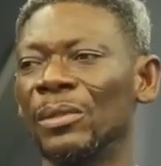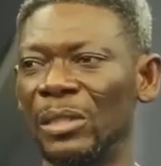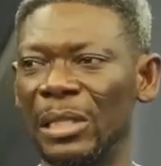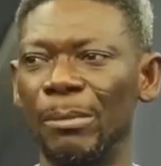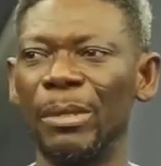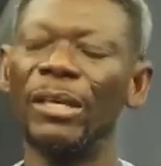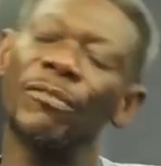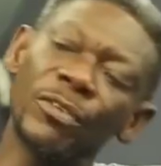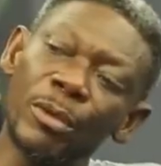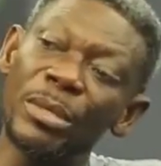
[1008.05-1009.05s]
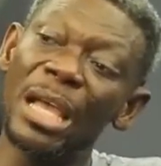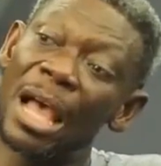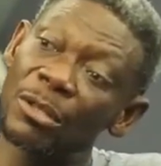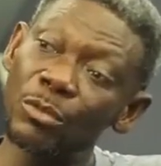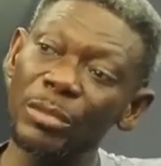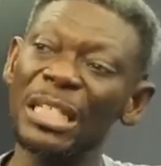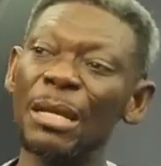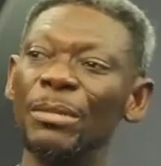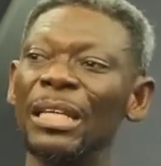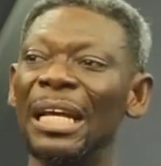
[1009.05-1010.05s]
said the baby, Phoebe, as
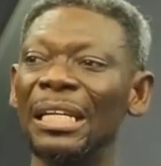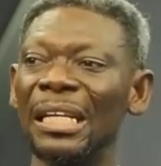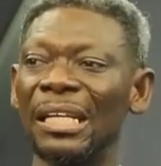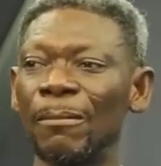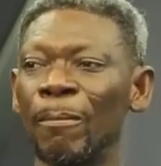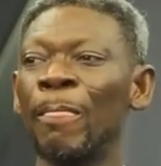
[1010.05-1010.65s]
Ubinia be Iden.